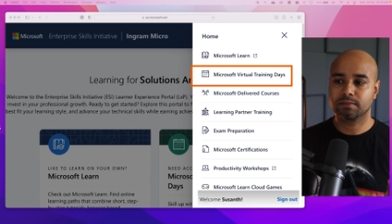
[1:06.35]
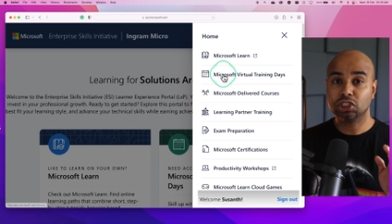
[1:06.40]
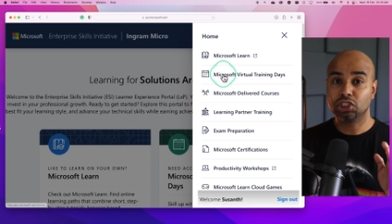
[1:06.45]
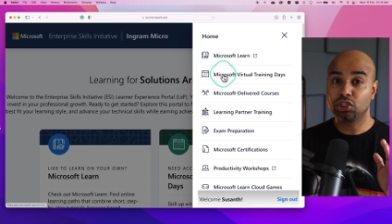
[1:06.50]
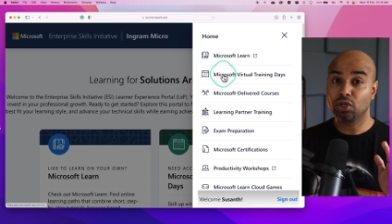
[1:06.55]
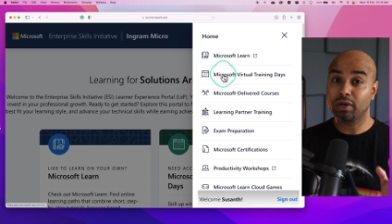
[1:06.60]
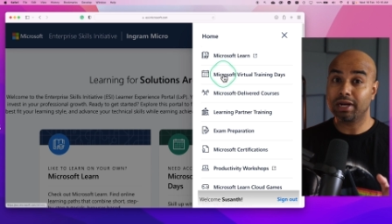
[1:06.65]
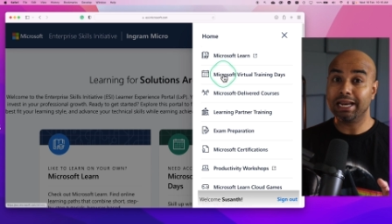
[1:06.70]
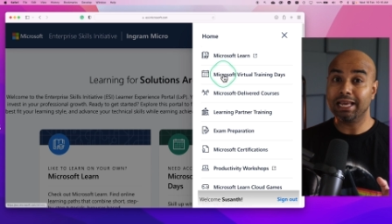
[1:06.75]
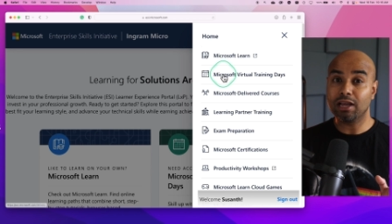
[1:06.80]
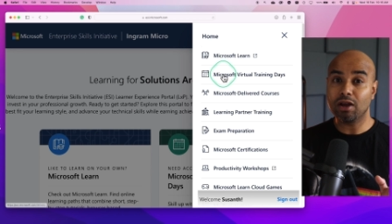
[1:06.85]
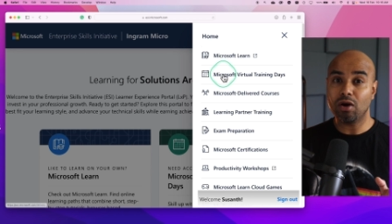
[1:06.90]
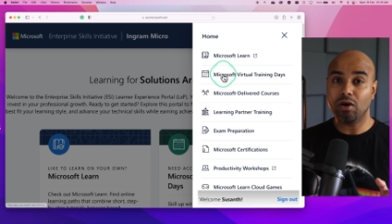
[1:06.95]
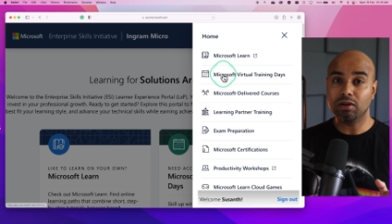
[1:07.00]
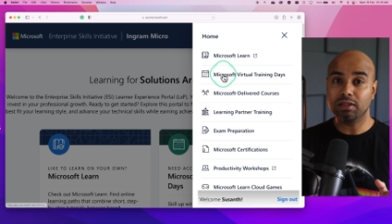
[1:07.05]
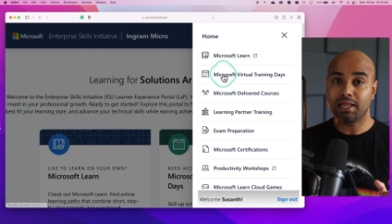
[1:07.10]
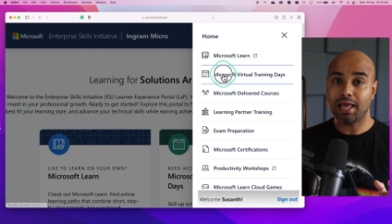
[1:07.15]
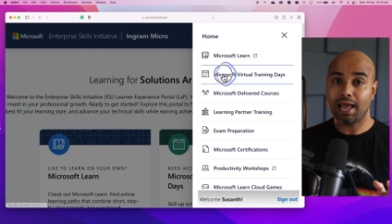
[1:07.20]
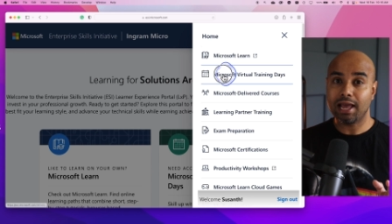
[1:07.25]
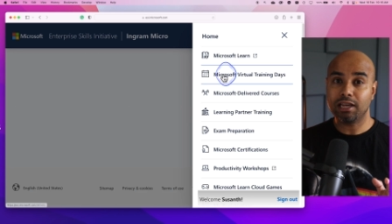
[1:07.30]
So click
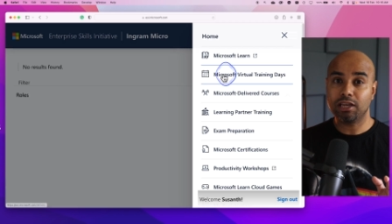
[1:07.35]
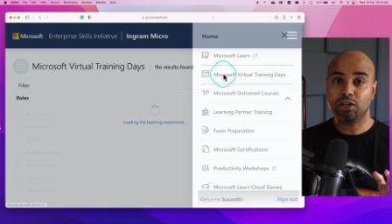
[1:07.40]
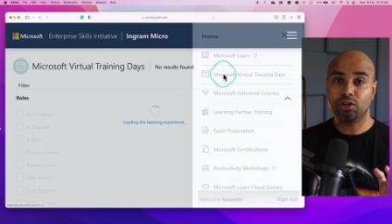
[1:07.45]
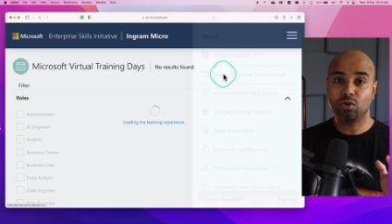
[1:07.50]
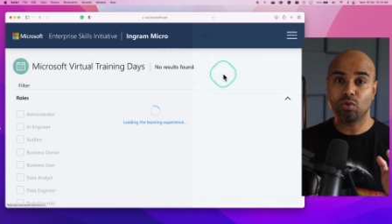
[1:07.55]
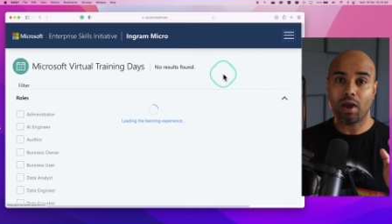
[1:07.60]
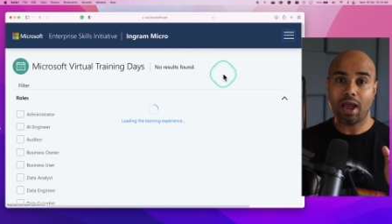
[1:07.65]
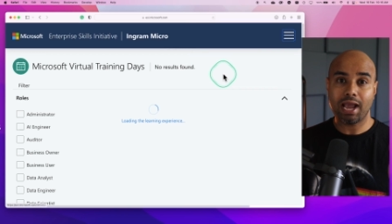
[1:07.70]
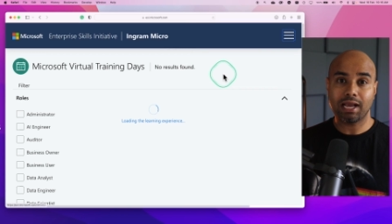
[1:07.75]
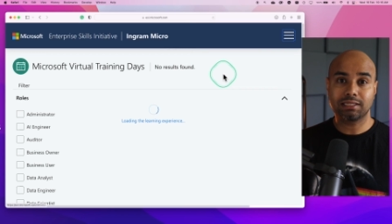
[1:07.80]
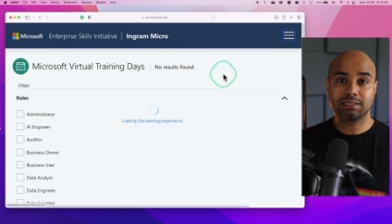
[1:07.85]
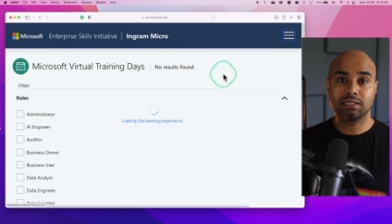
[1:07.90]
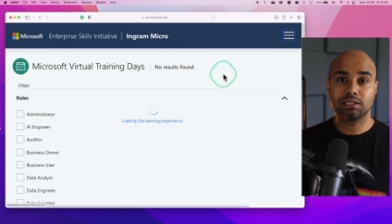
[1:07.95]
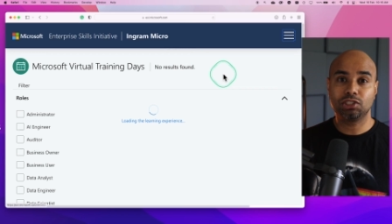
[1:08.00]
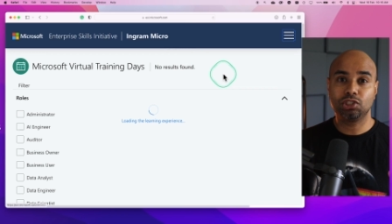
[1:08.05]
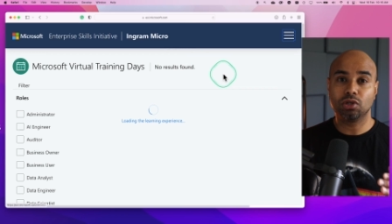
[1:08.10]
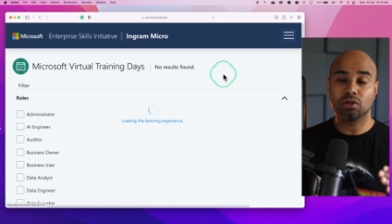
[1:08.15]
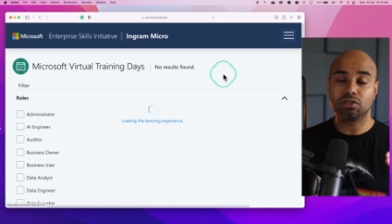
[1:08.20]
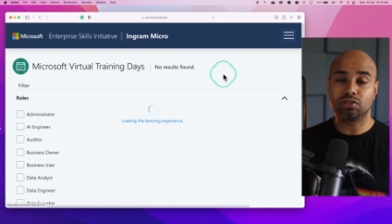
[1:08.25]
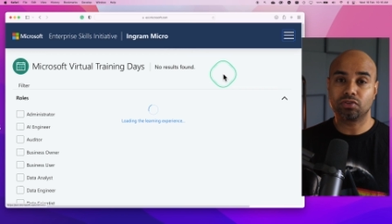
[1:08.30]
on that to
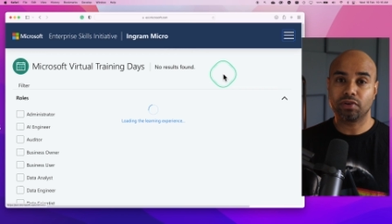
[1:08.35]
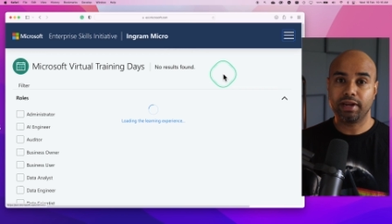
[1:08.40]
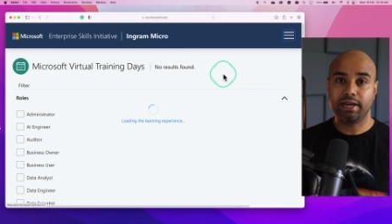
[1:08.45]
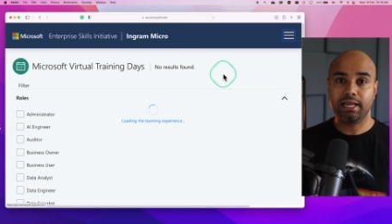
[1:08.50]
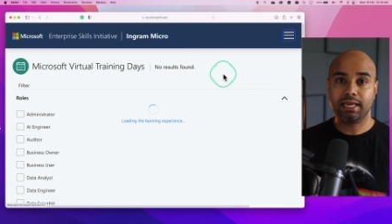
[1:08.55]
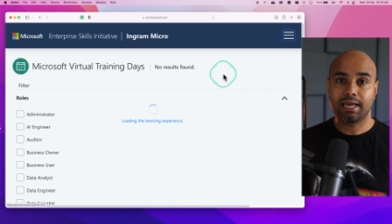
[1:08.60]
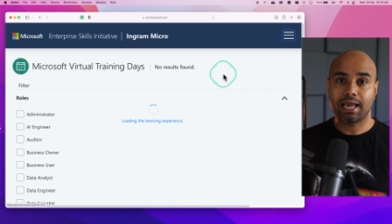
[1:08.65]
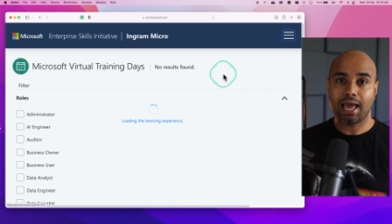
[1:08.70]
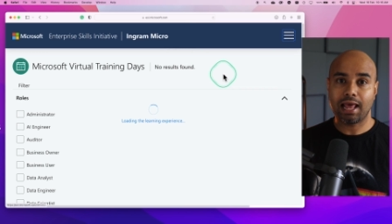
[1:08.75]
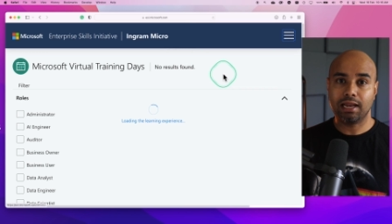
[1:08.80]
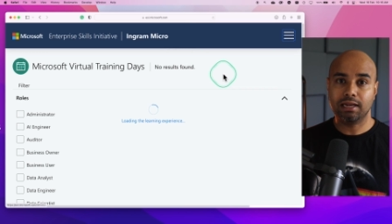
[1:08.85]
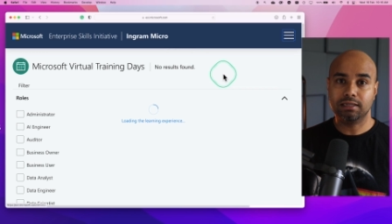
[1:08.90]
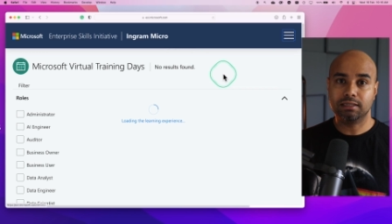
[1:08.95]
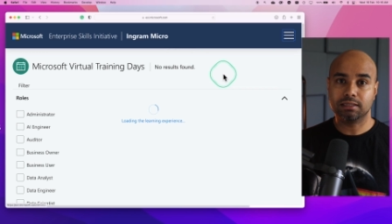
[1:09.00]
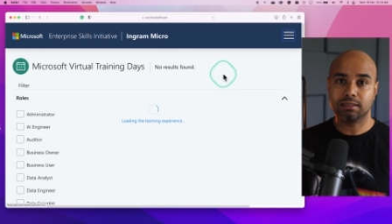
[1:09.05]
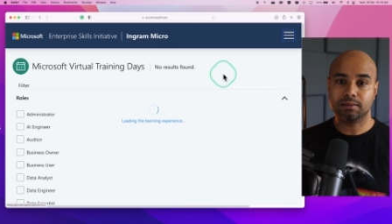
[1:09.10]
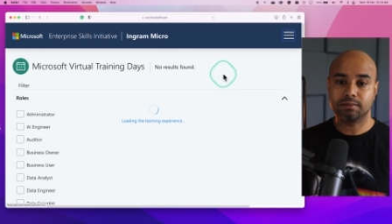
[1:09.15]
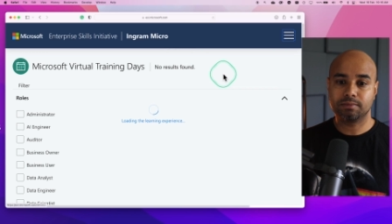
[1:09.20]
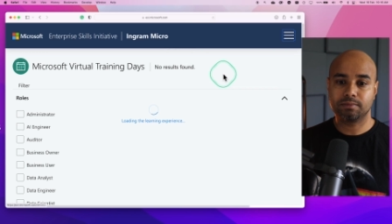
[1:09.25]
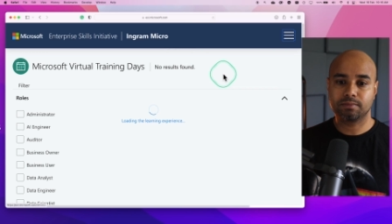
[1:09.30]
access your training
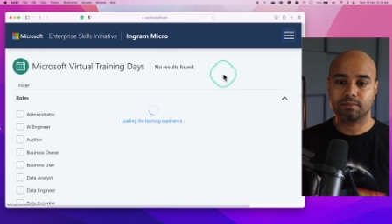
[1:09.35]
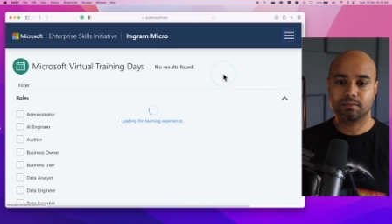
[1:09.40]
calendar.